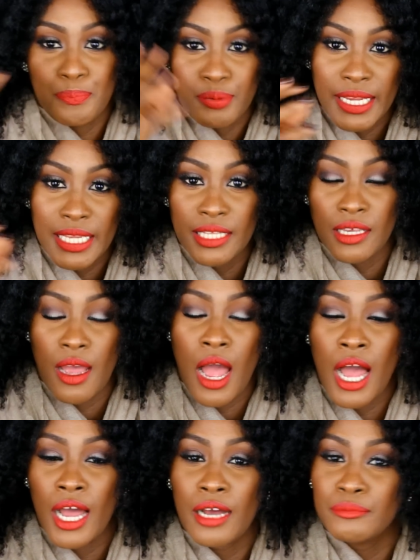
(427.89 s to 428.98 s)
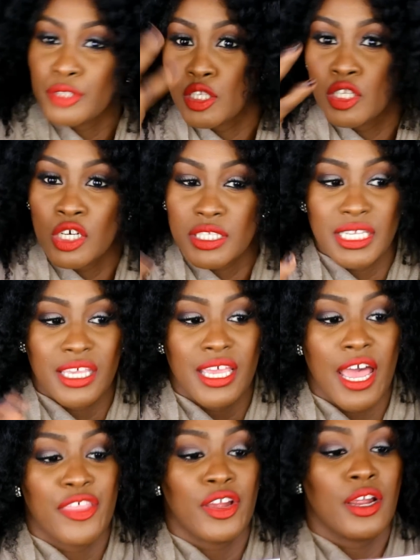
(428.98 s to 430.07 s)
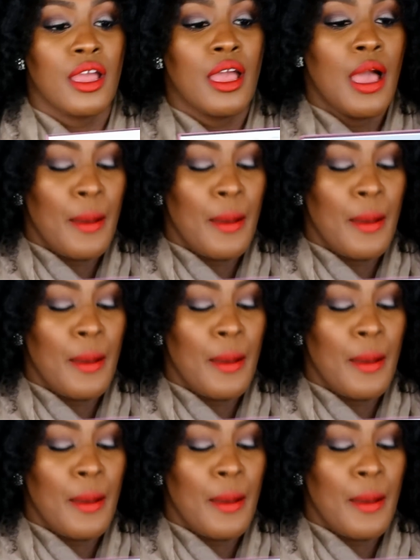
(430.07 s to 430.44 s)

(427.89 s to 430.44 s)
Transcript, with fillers: bring the, um, the look together.